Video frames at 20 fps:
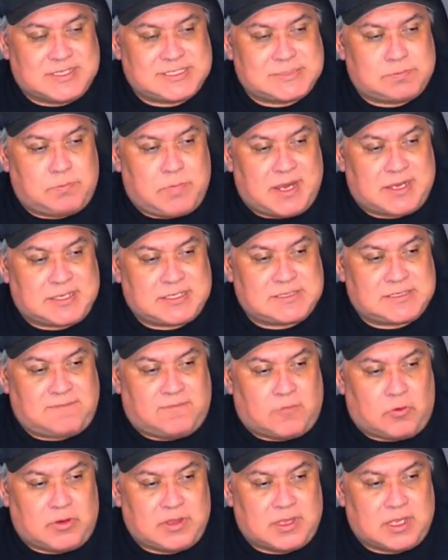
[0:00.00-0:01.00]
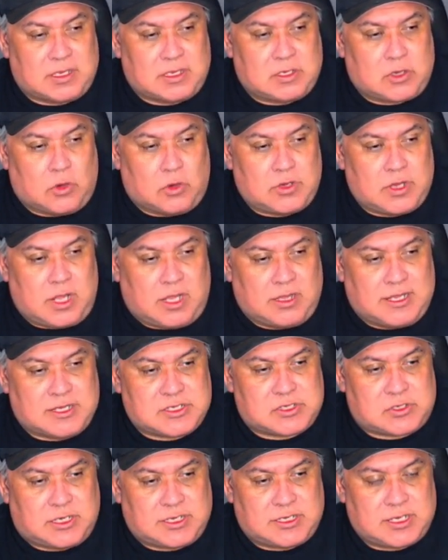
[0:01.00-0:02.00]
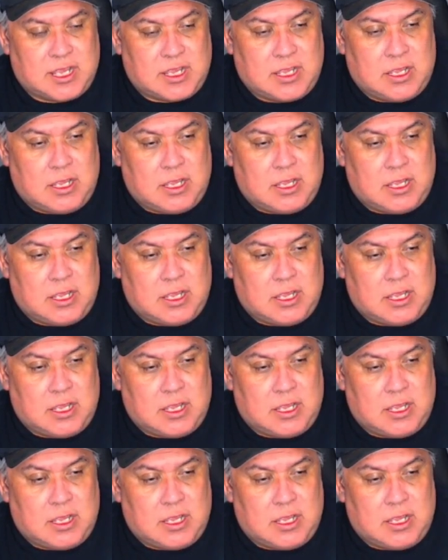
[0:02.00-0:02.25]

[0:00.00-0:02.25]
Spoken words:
specs for the Kona Electric.